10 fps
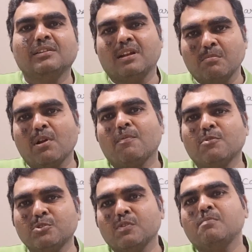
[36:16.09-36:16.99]
the number of
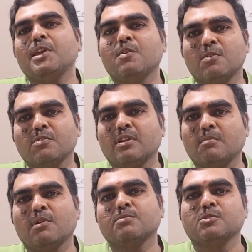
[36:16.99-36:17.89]
roots will be equal to the
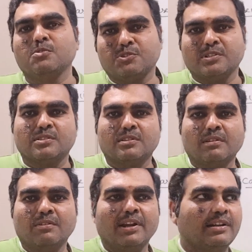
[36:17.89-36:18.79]
number of
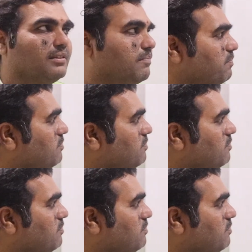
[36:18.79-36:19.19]
solutions, right?